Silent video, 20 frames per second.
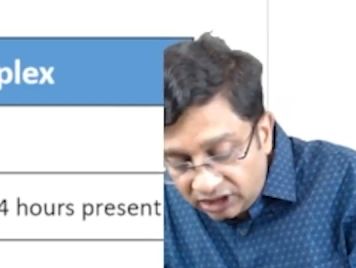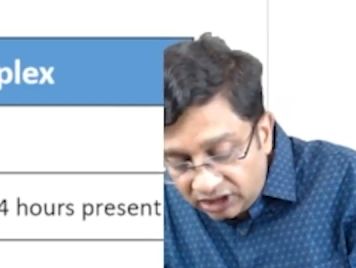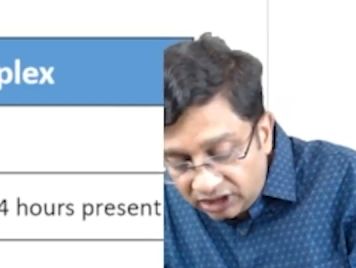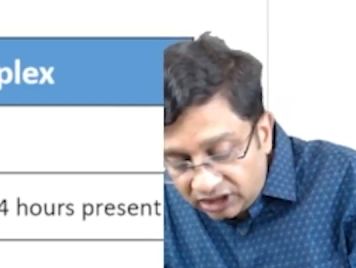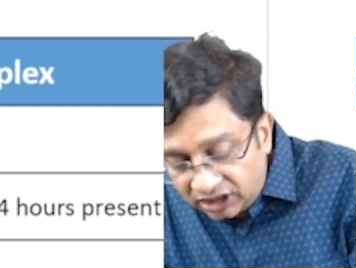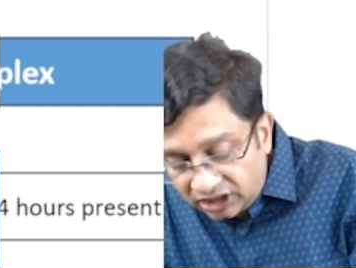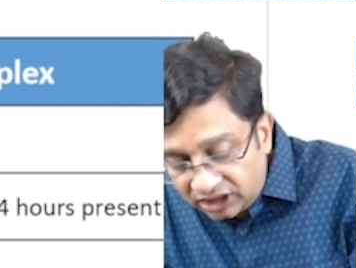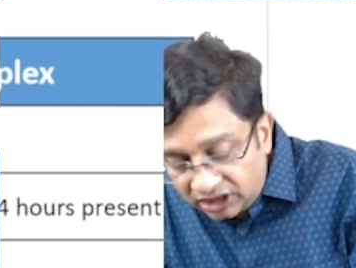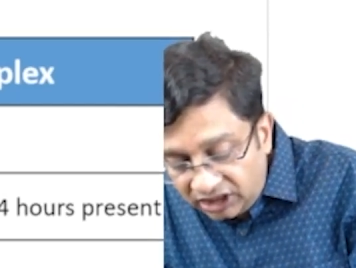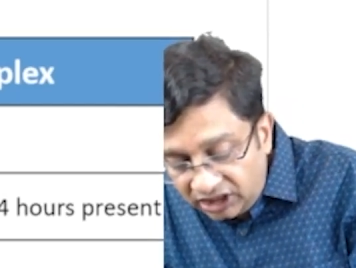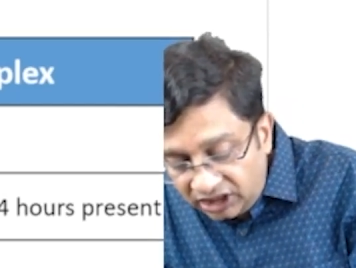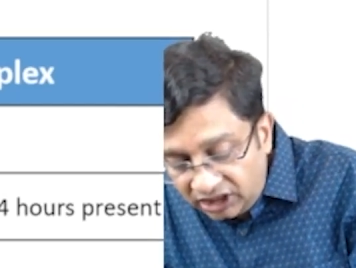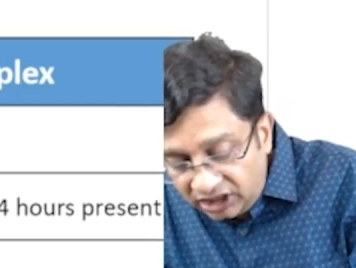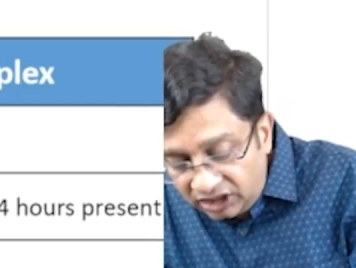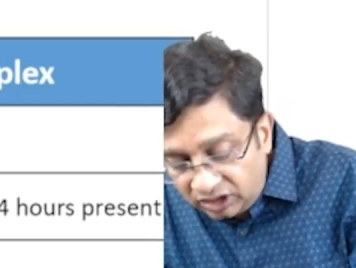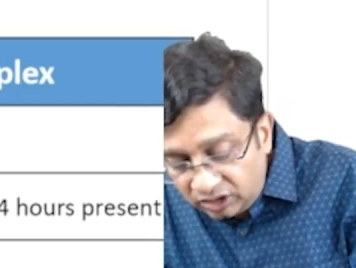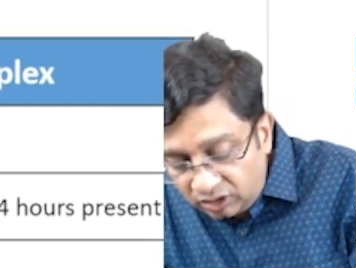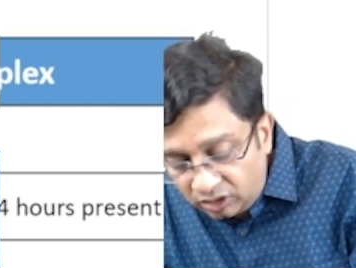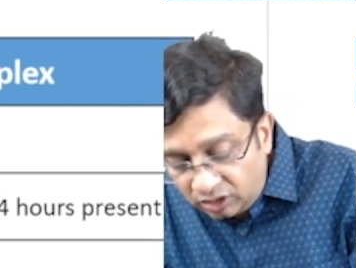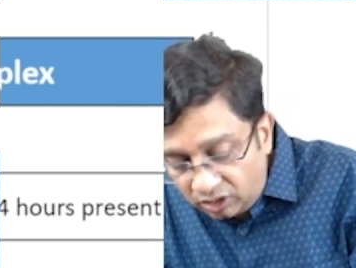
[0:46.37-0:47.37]

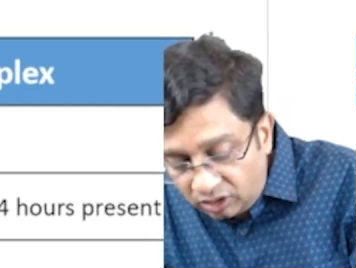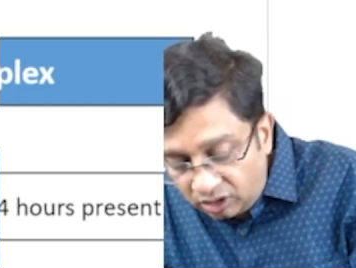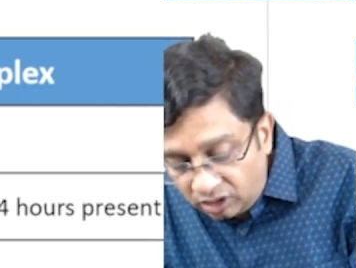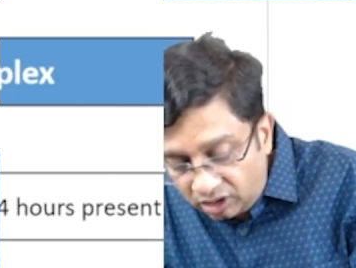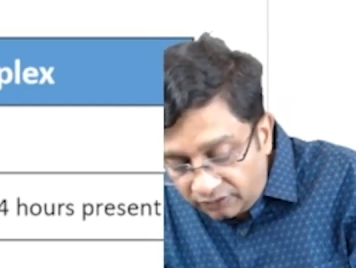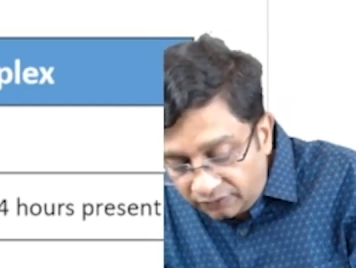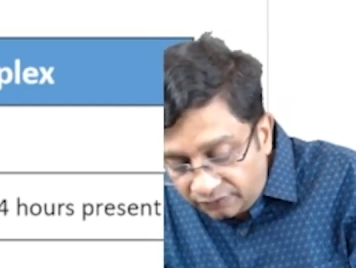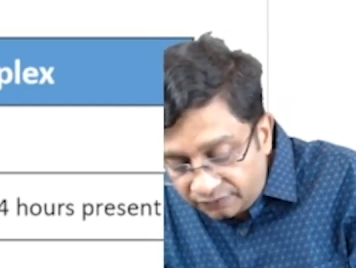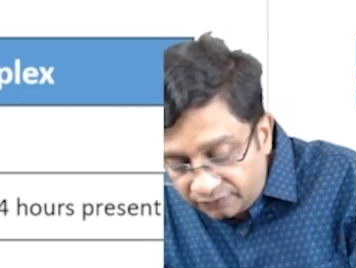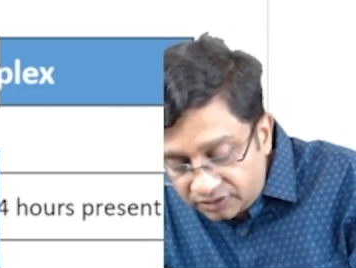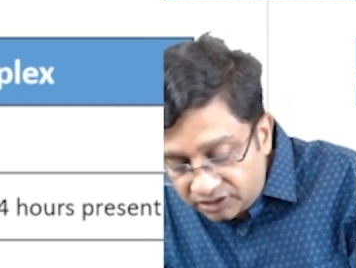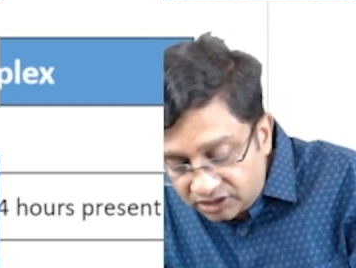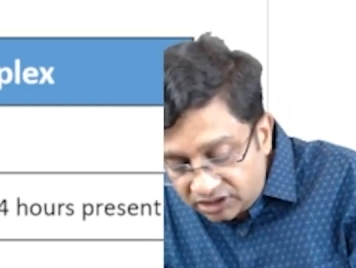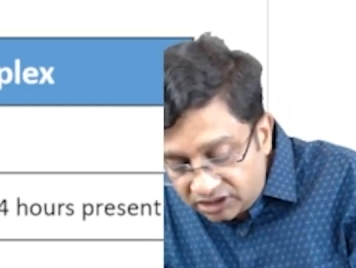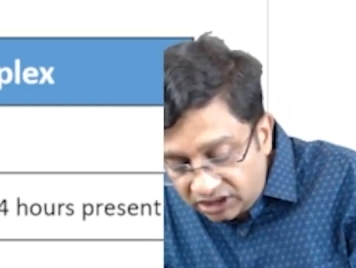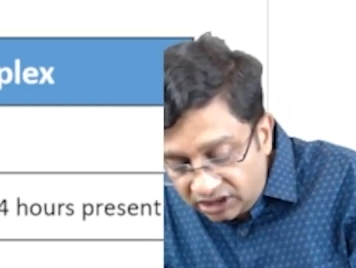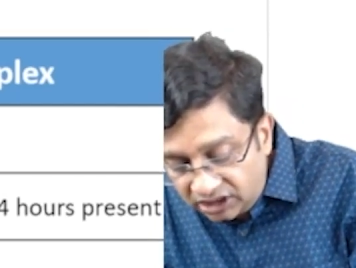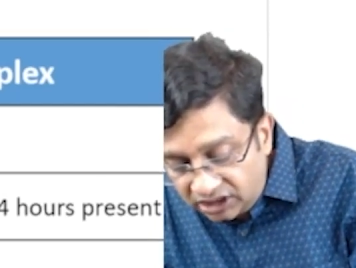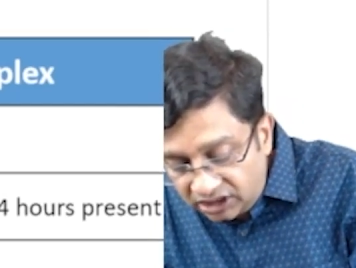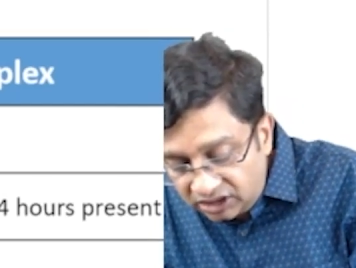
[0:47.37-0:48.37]
rate of
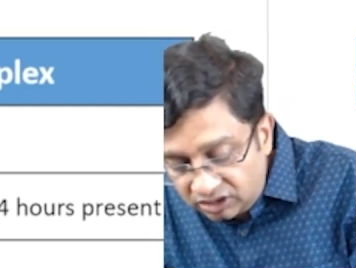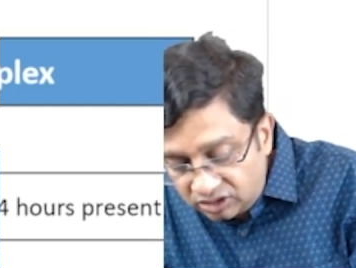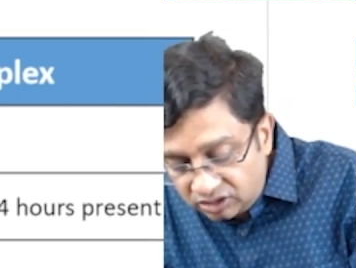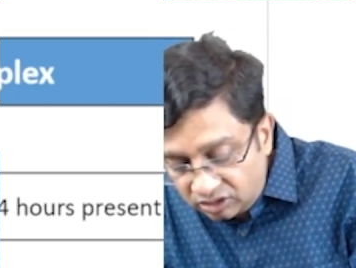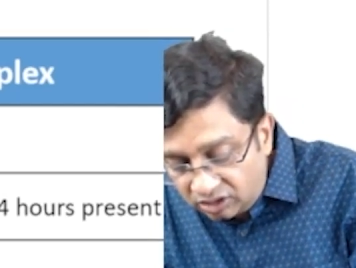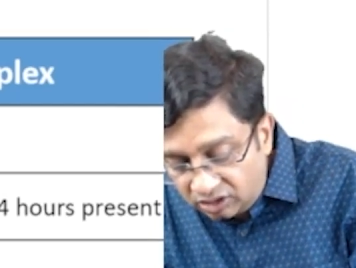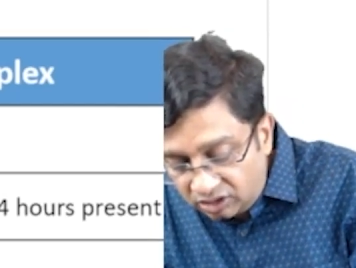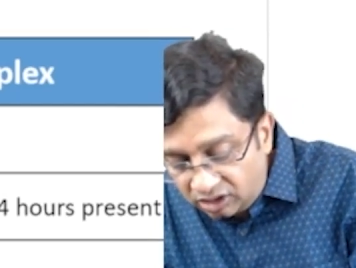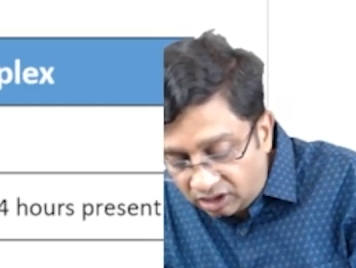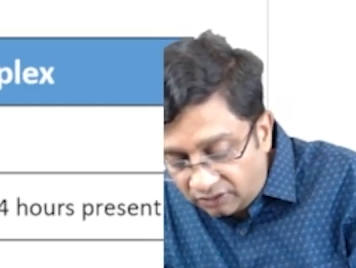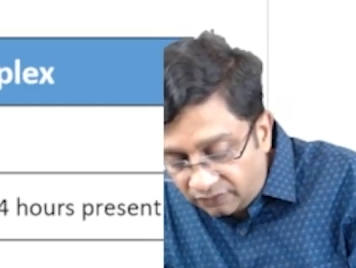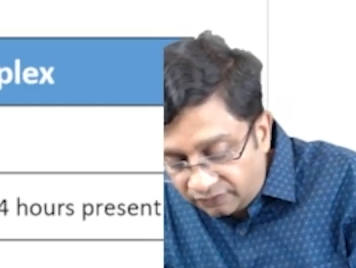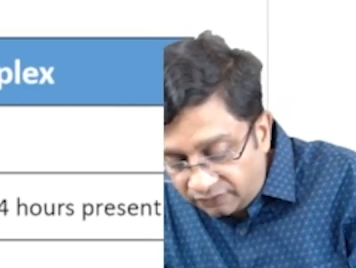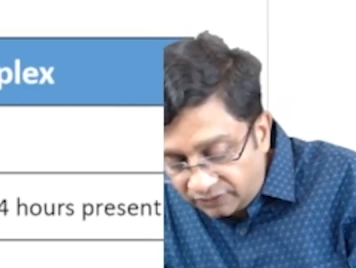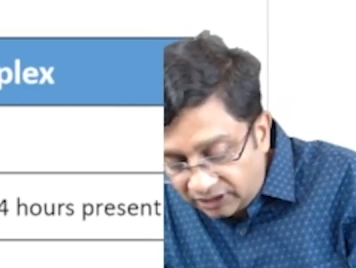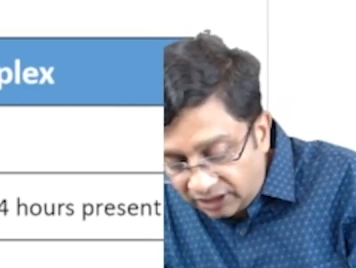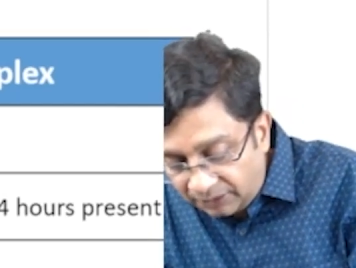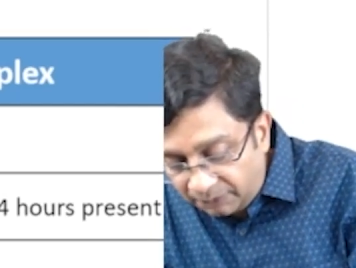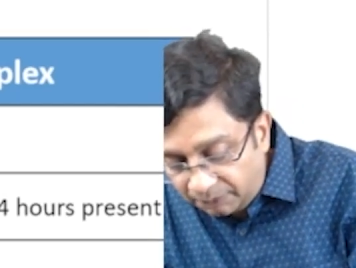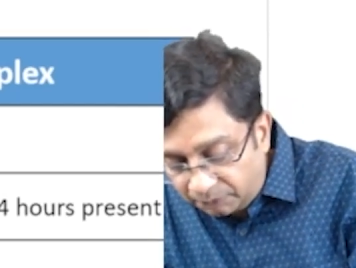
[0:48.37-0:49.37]
change of
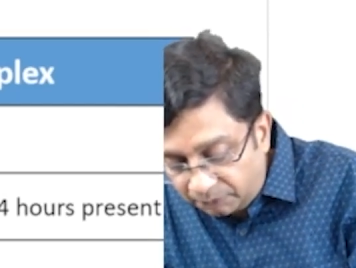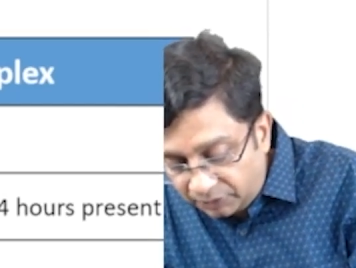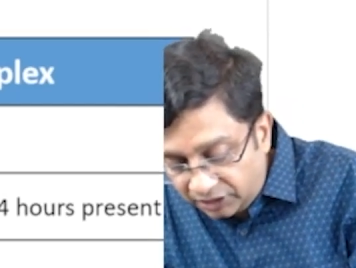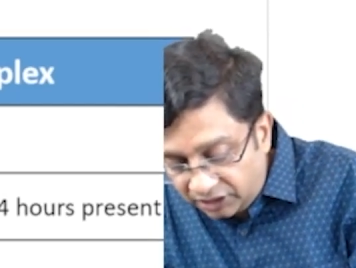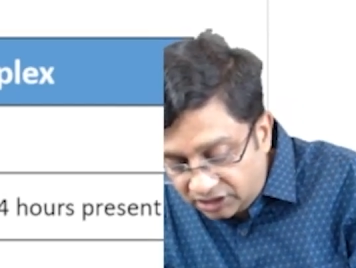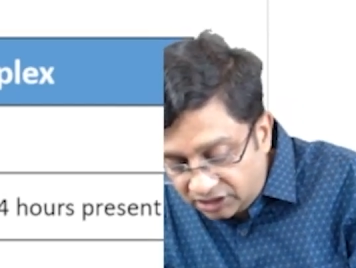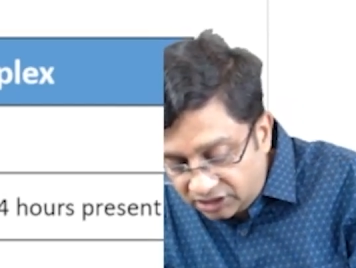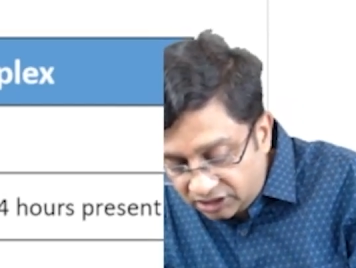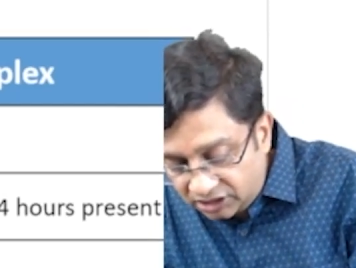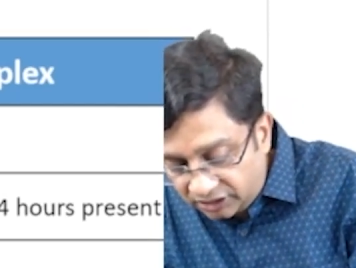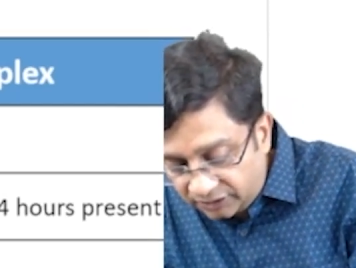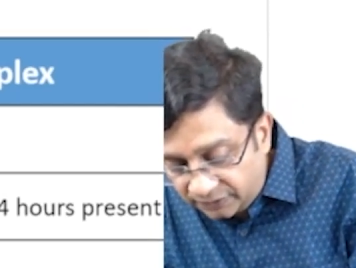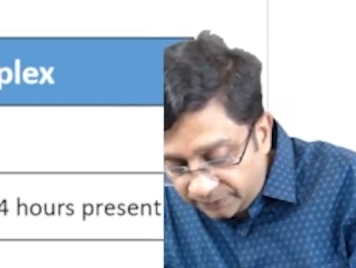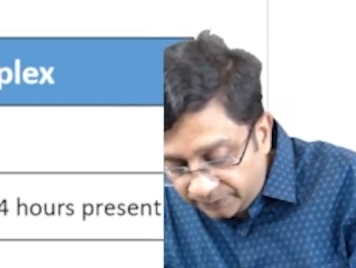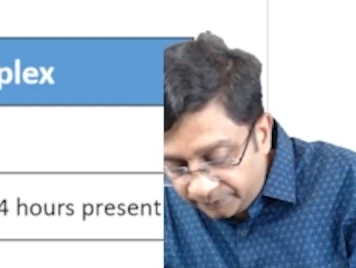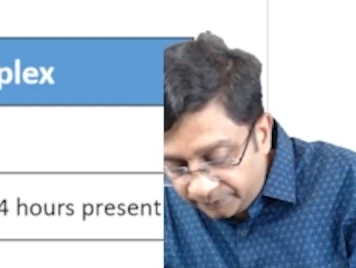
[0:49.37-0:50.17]
temperature.